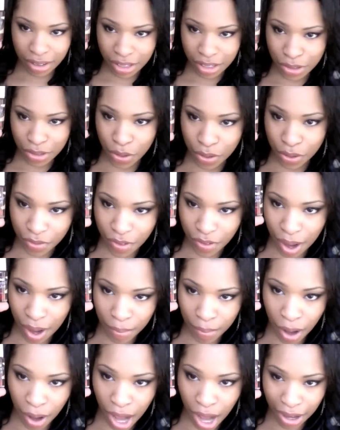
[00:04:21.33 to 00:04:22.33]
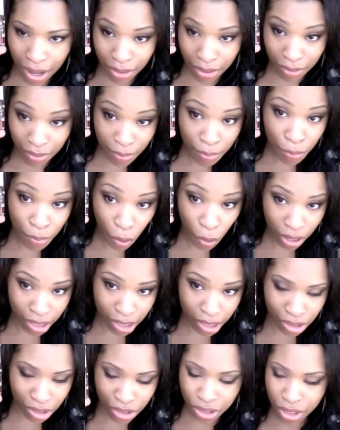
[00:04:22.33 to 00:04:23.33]
It's called Vampira
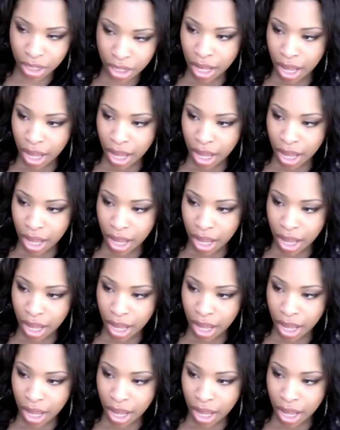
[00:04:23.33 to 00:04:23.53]
Polish,